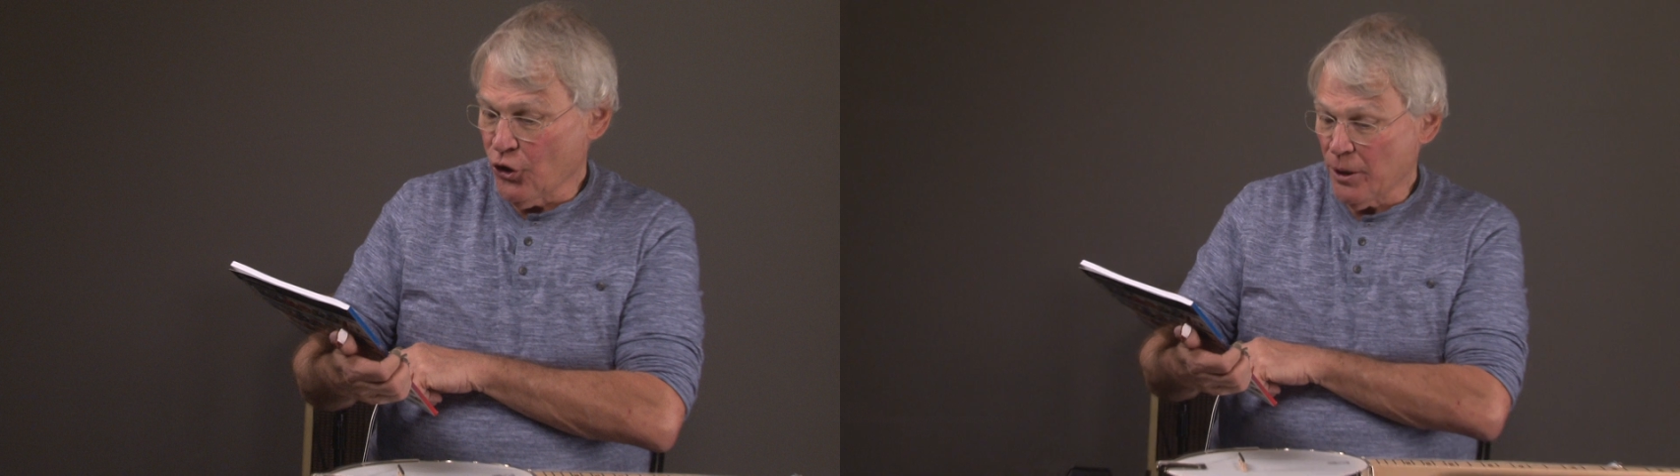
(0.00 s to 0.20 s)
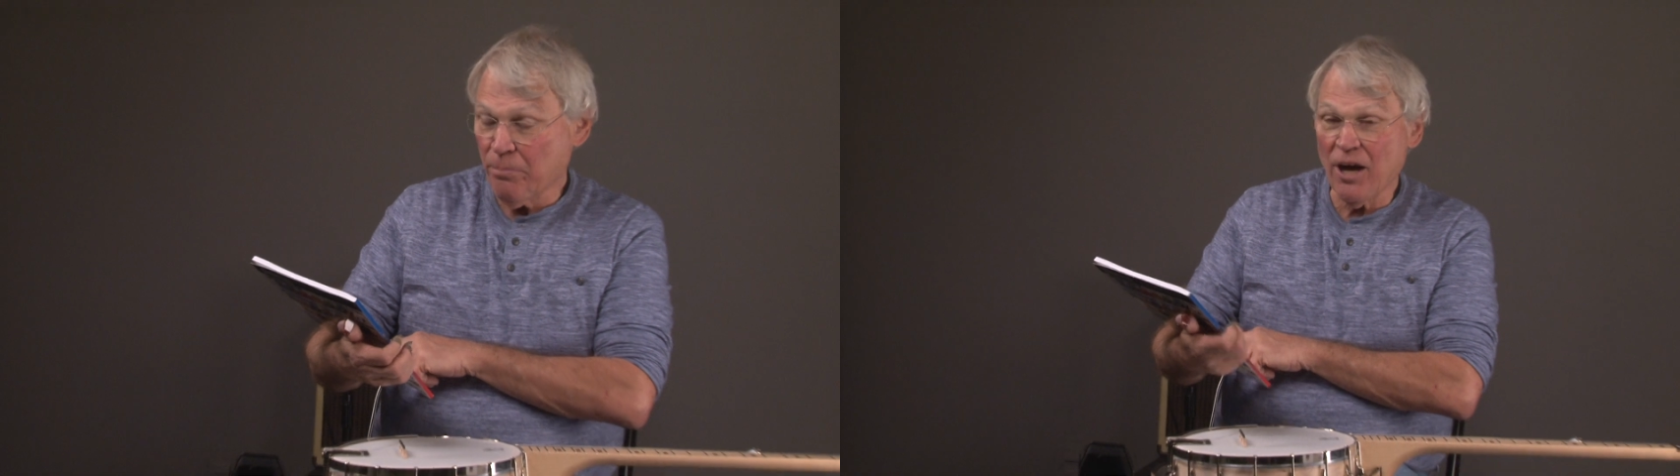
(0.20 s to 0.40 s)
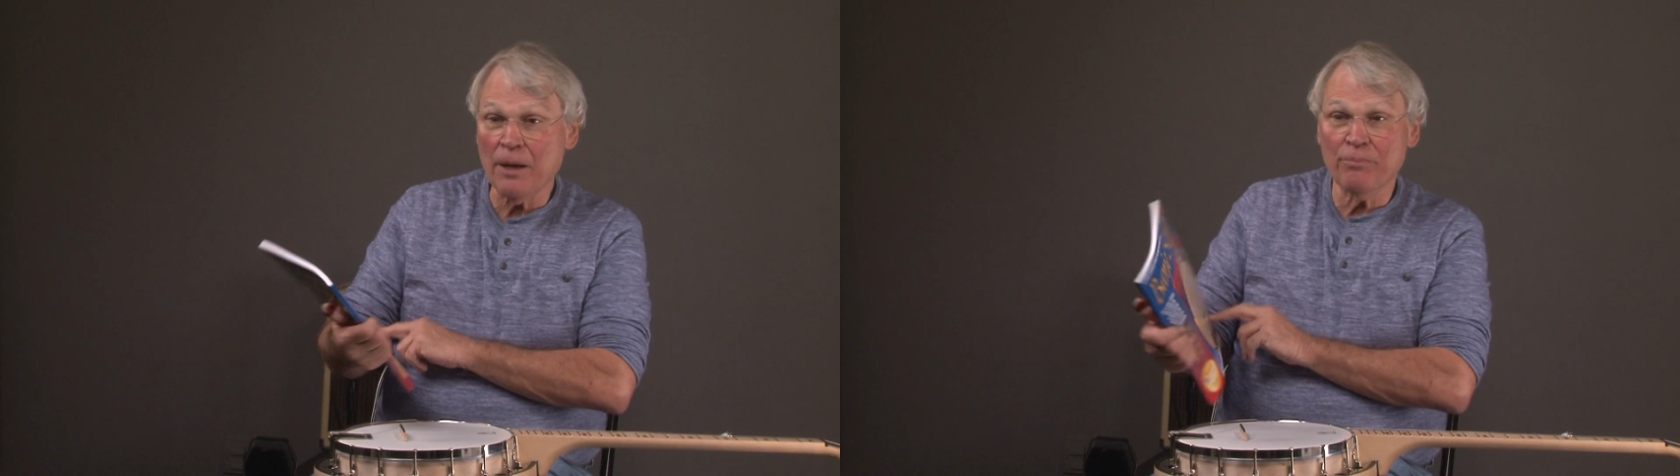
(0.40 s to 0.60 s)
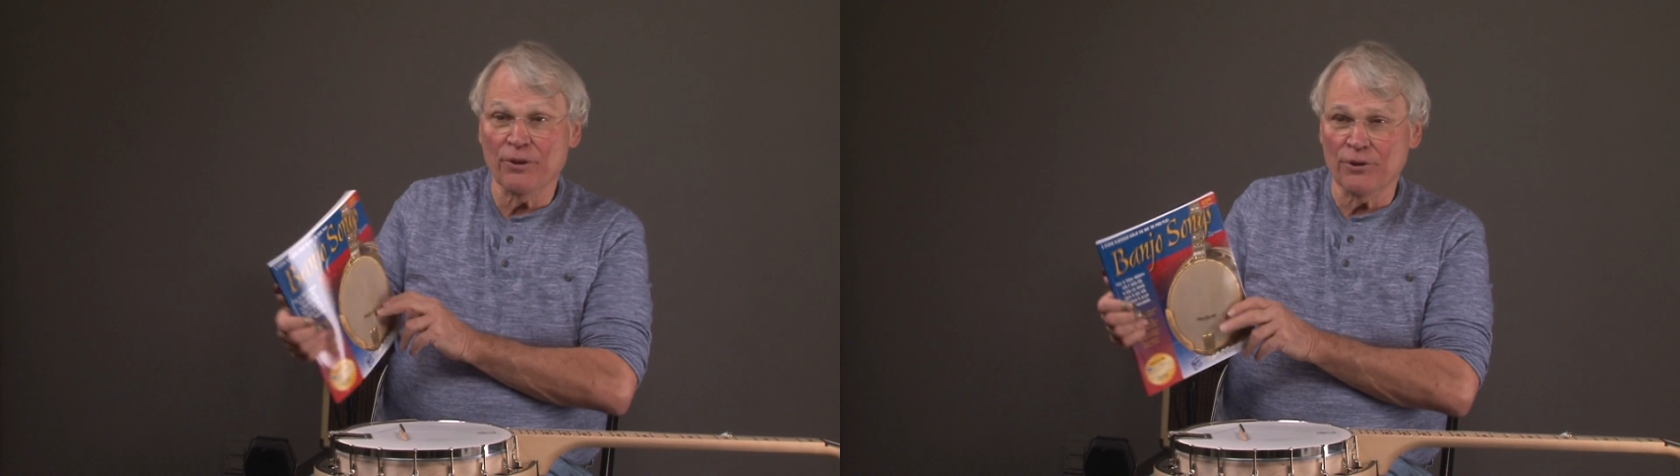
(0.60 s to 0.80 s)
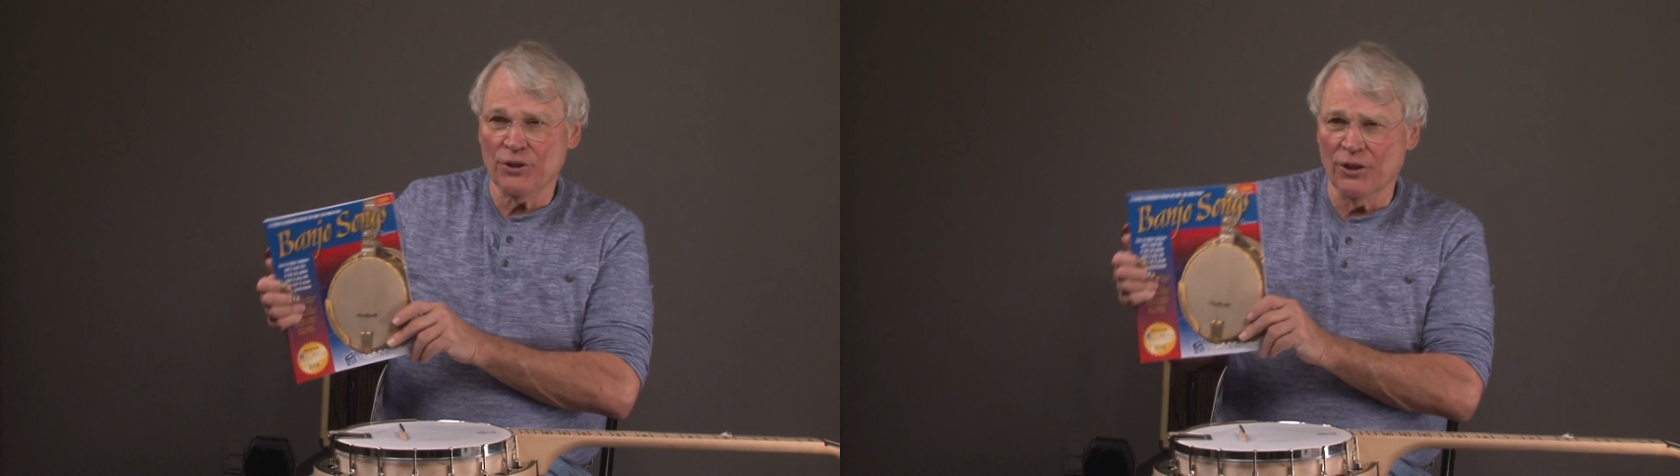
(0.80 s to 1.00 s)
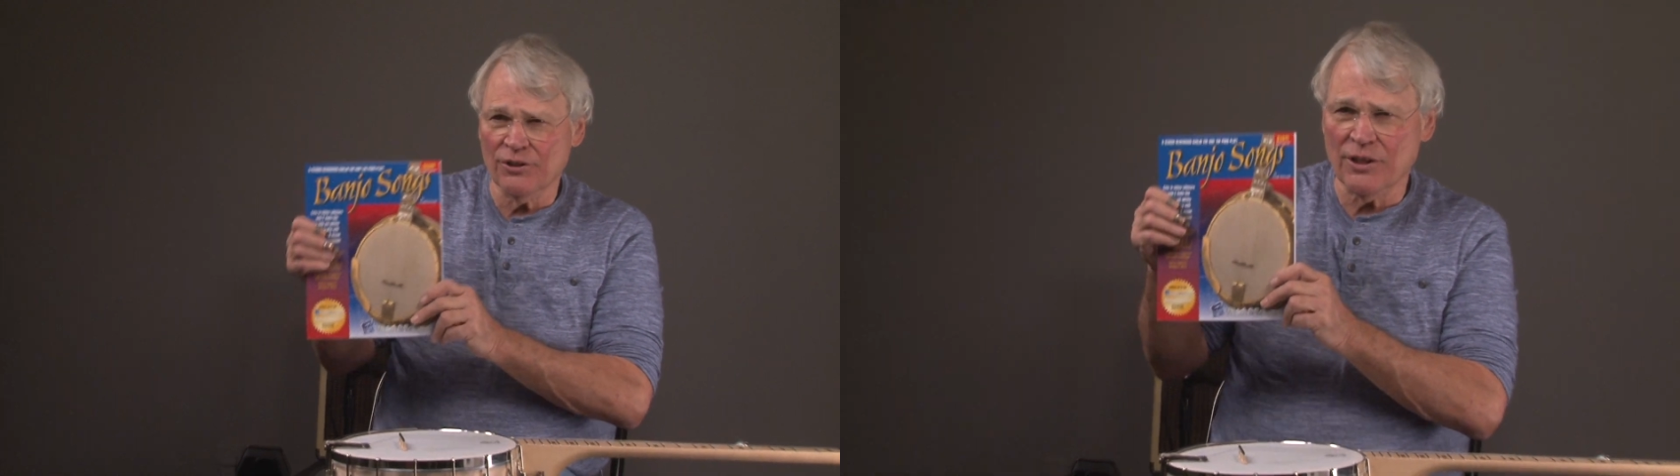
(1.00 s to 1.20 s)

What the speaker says: popular songs.